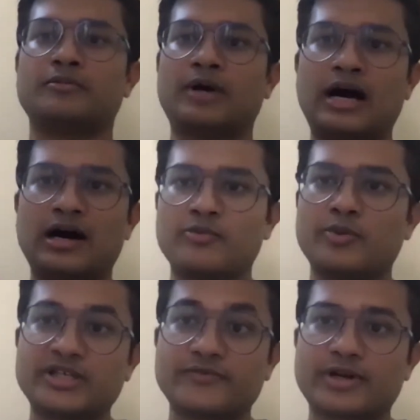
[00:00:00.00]
aha
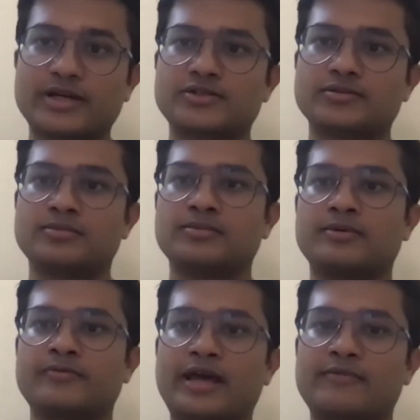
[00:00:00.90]
moments for us to
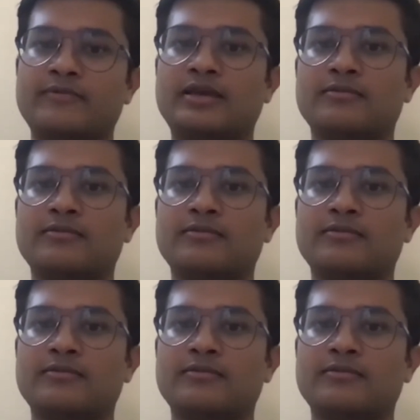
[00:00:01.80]
where we